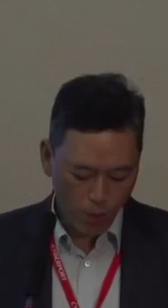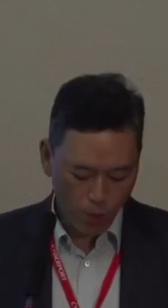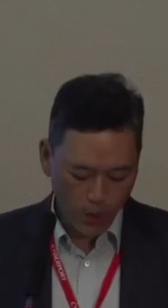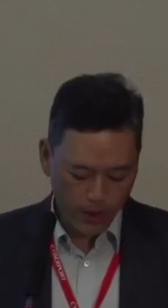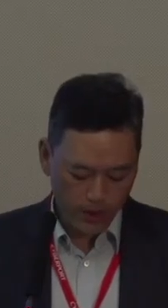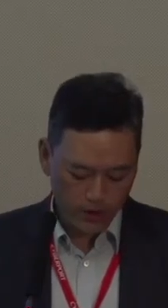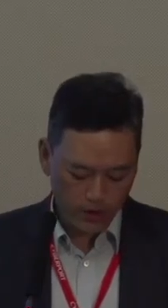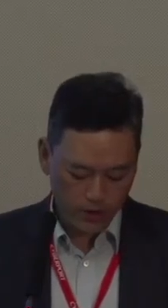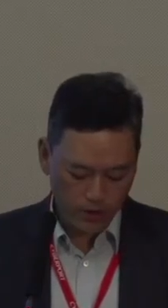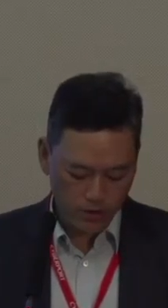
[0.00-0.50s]

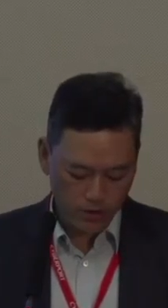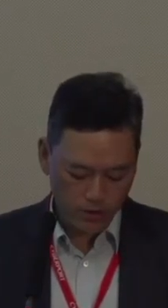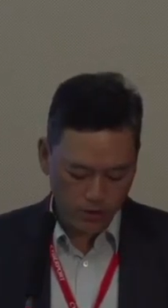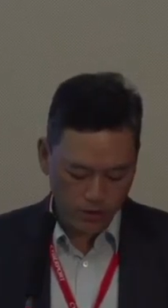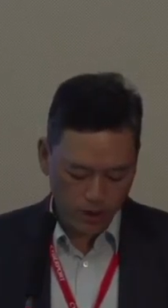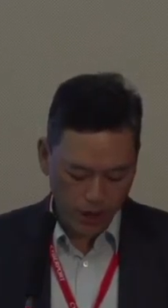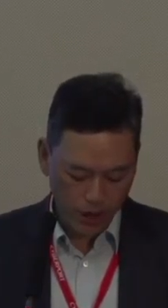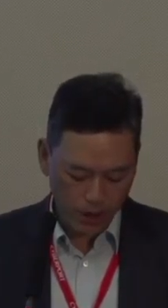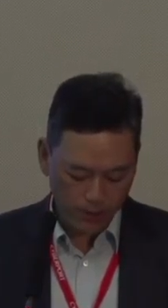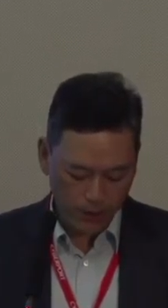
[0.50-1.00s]
ways
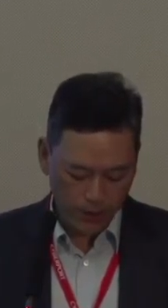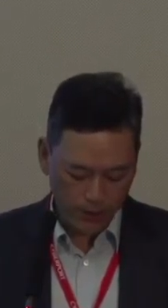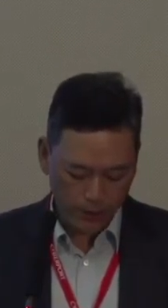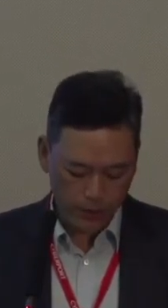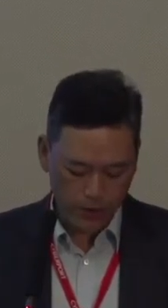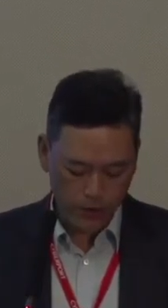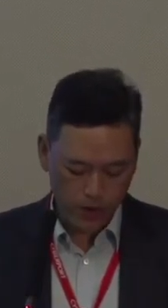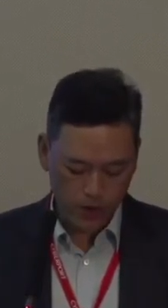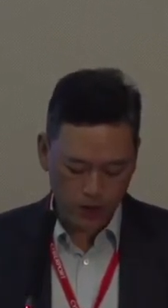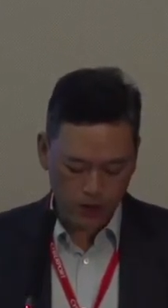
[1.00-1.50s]
to help
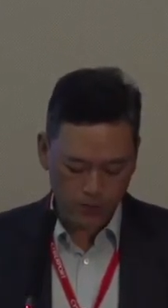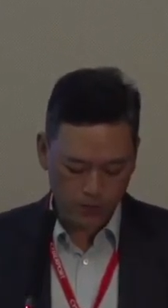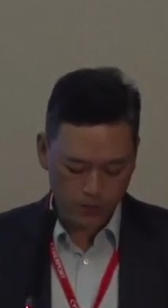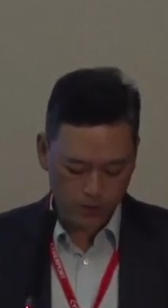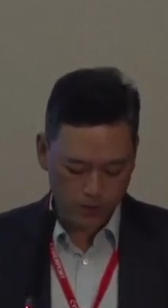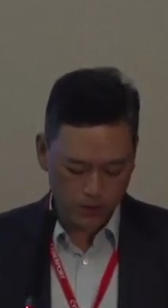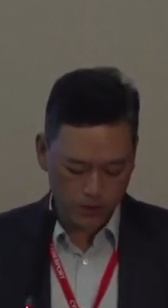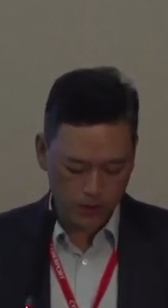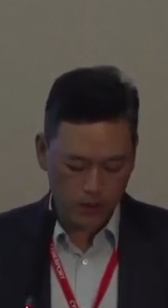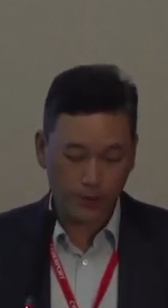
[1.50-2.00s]
our
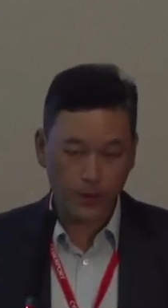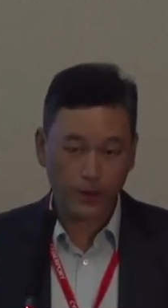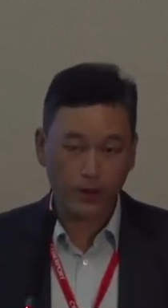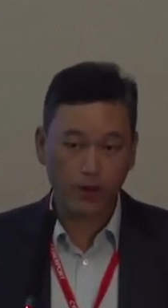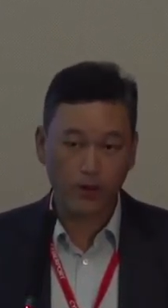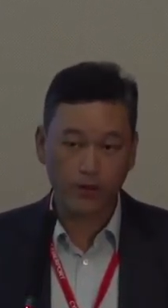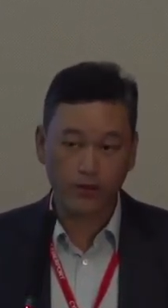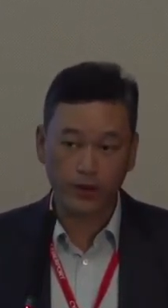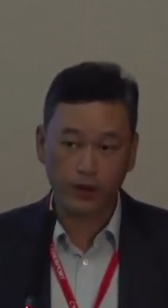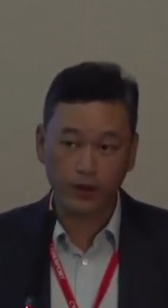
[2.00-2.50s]
startups leaping
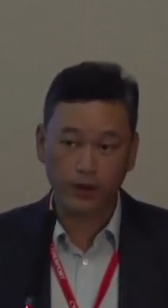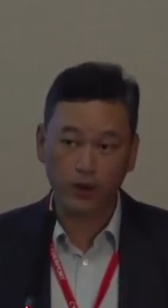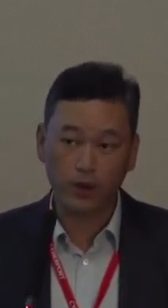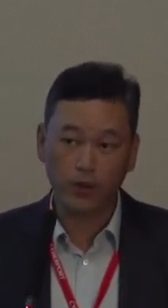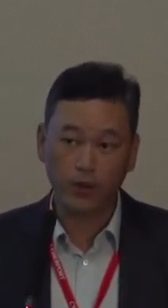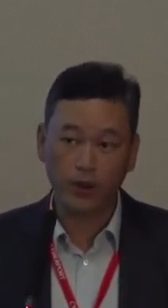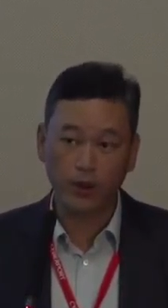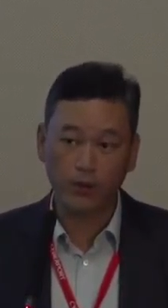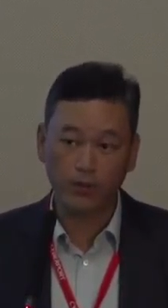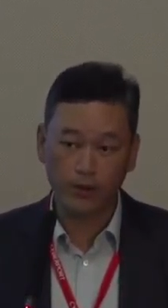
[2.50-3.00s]
on their
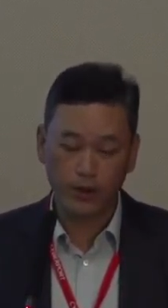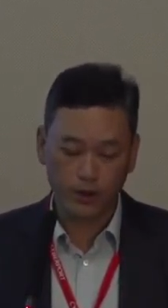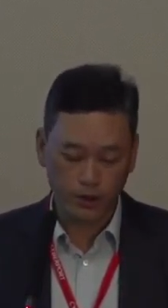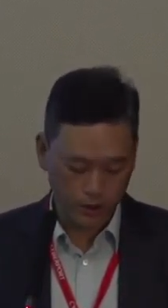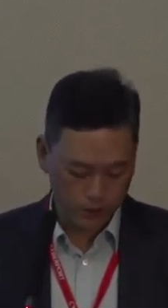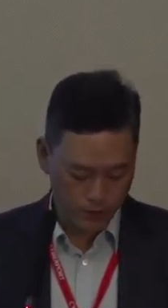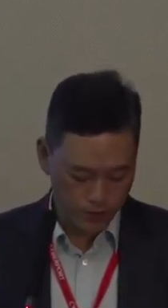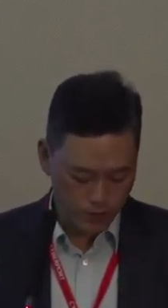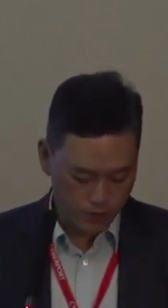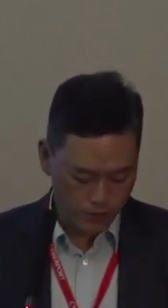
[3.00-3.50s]
global
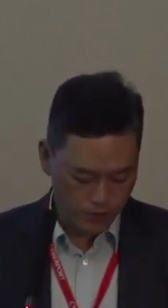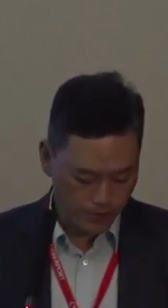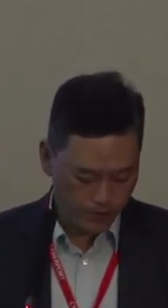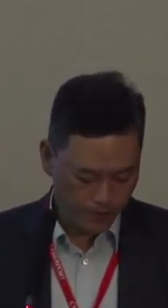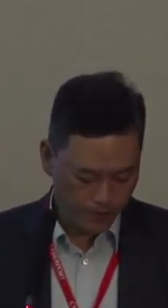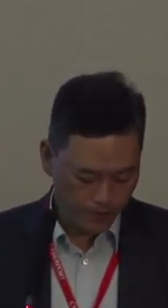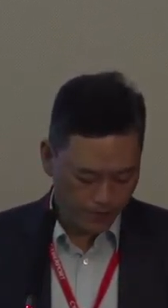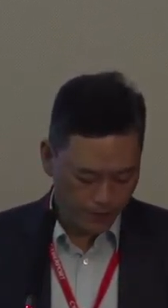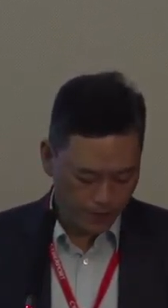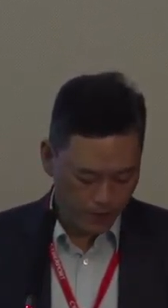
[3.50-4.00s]
ambitions.
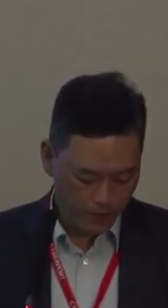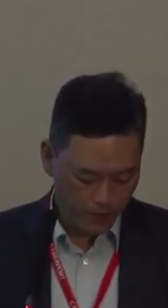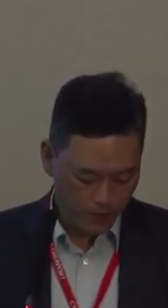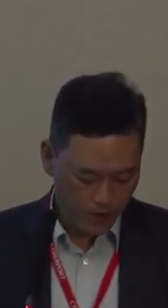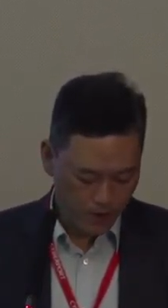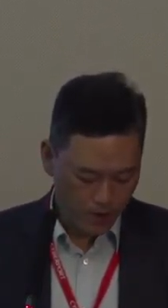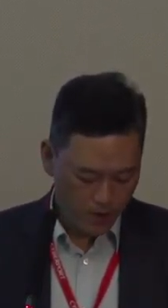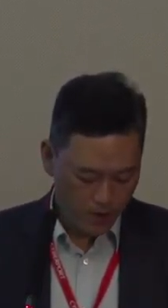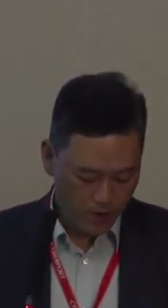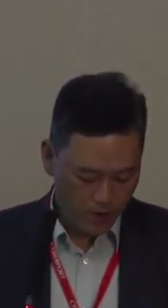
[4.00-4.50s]

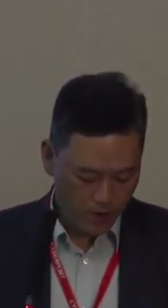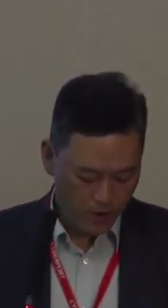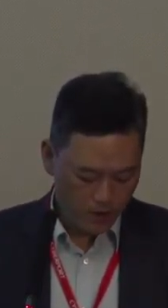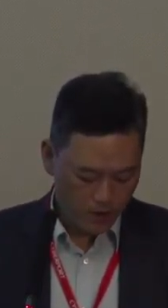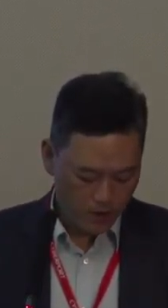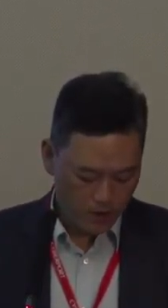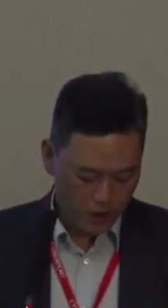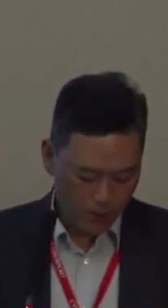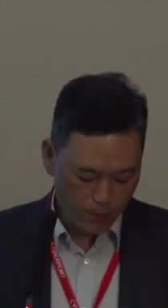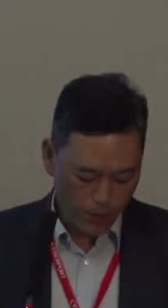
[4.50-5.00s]

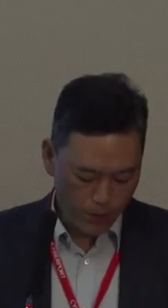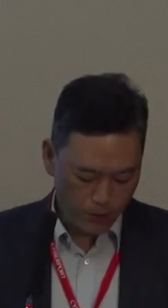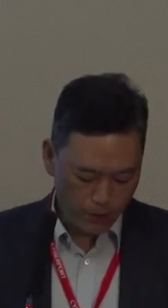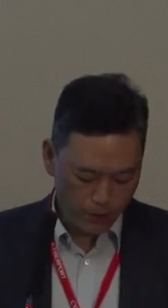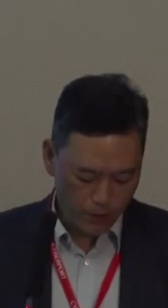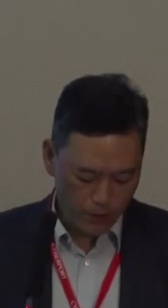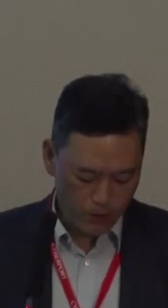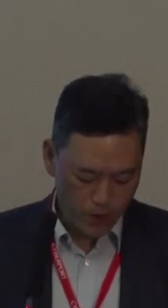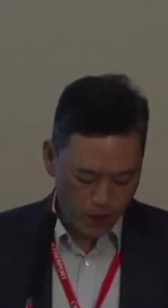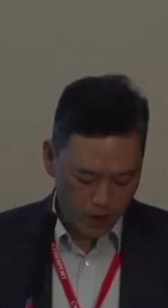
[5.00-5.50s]
Support
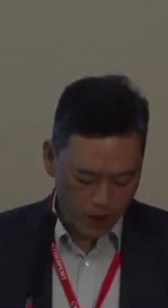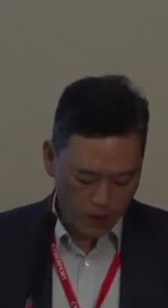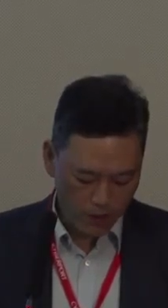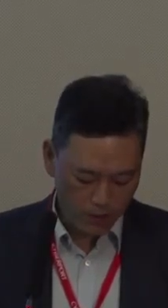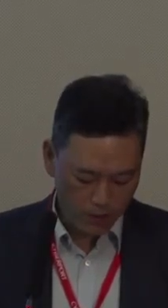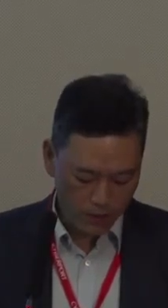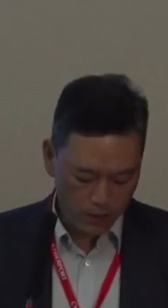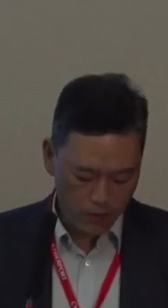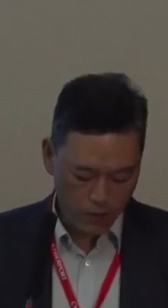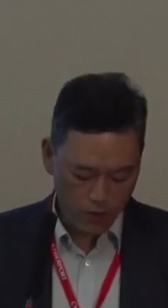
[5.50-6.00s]
for
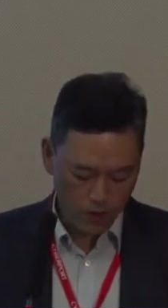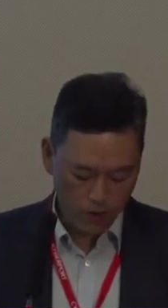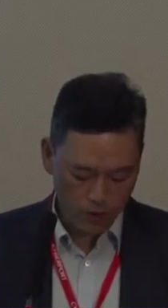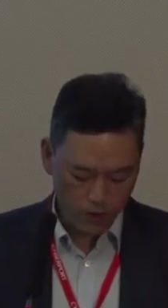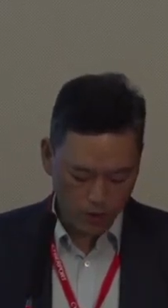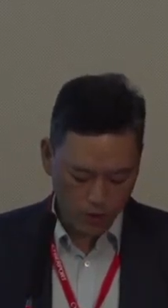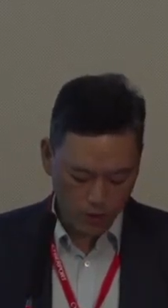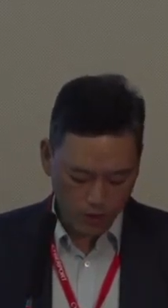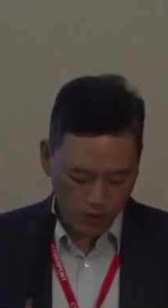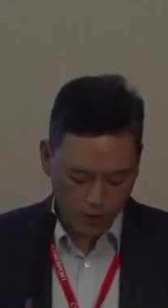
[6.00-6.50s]
startup is
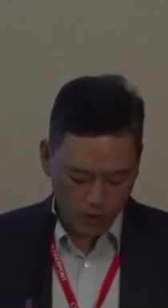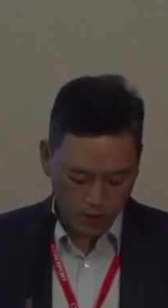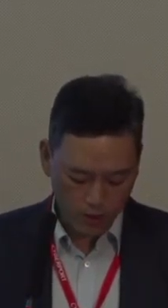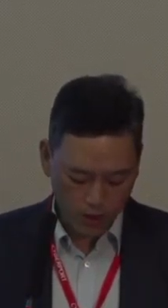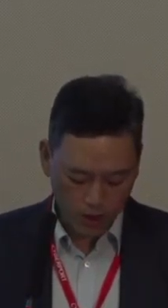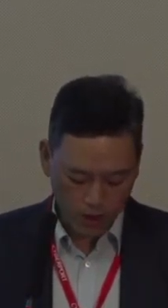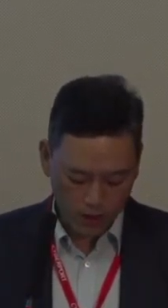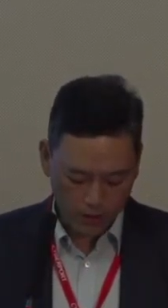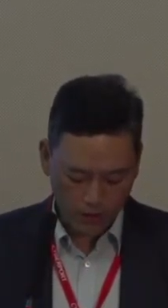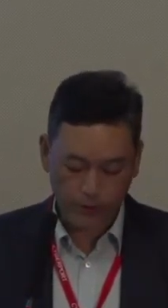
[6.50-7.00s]
also
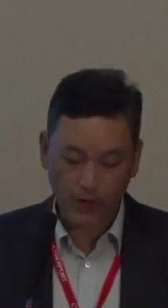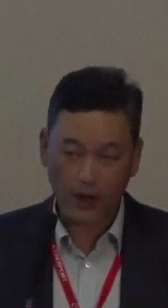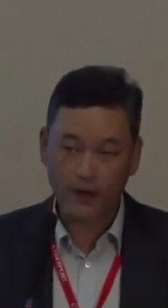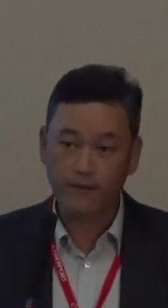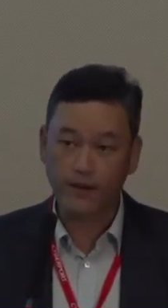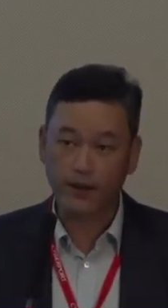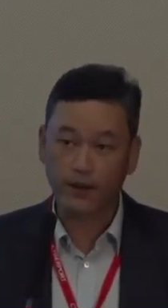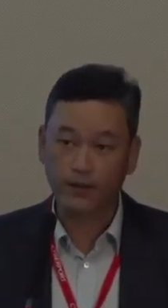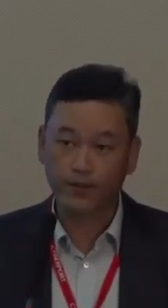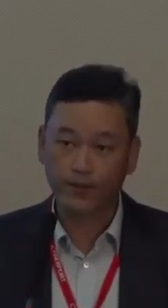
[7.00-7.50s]

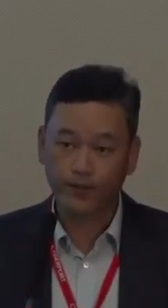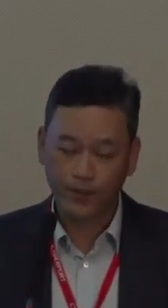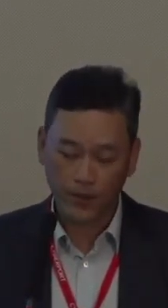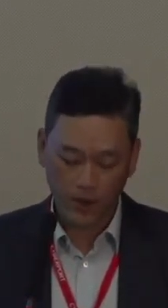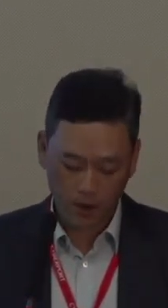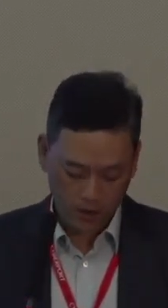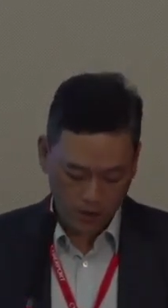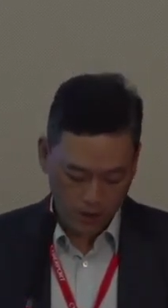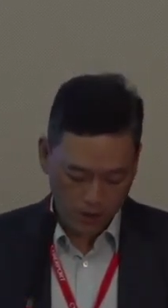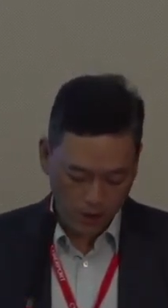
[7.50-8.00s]
thriving
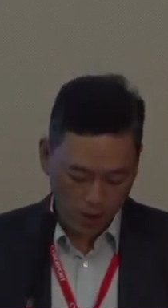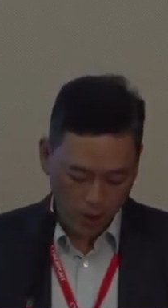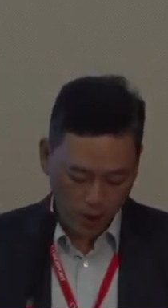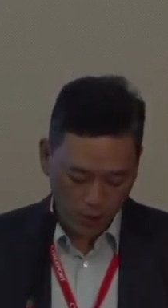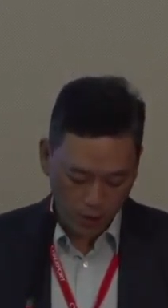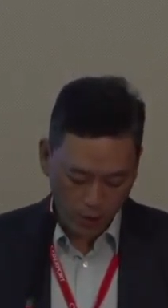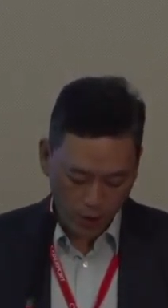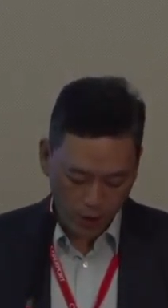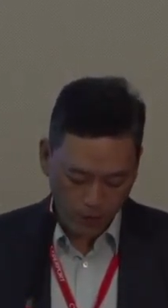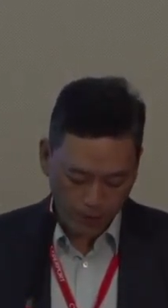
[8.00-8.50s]
in
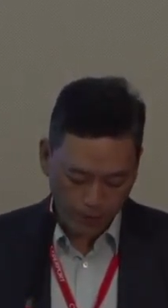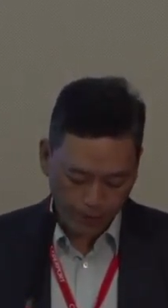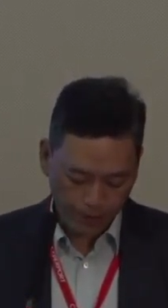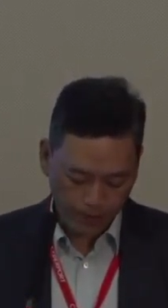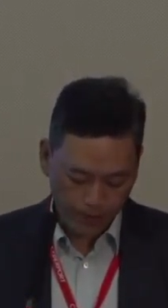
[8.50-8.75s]
Hong Kong.